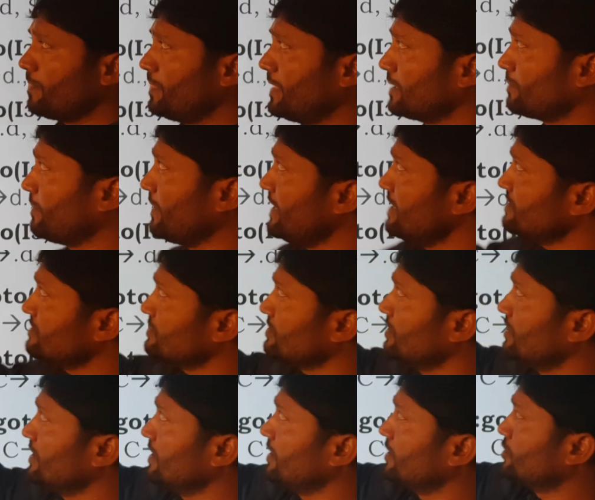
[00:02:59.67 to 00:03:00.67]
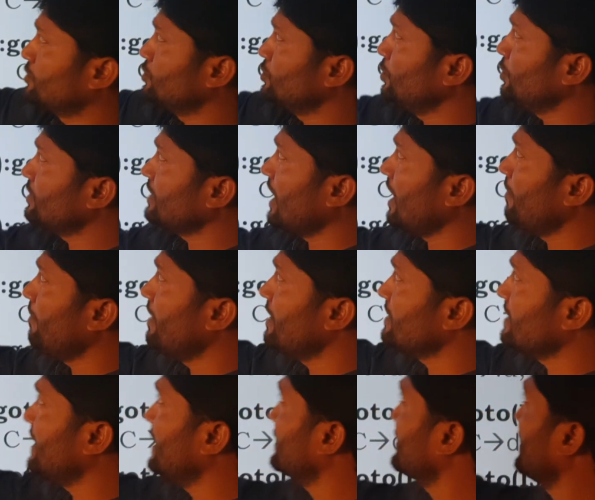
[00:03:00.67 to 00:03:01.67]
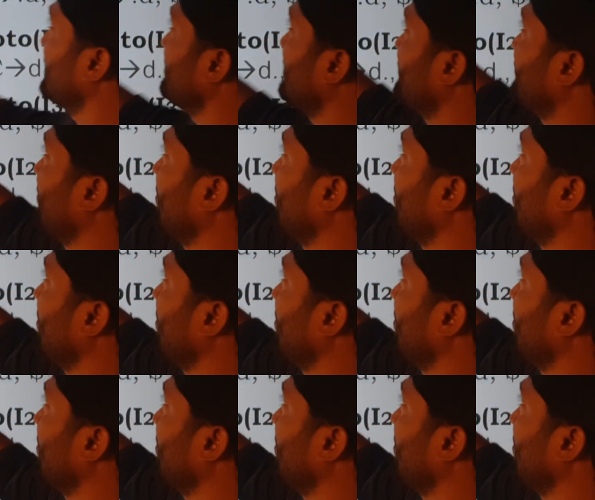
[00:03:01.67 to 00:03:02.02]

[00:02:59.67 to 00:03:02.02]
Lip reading: That means 2 comma A can be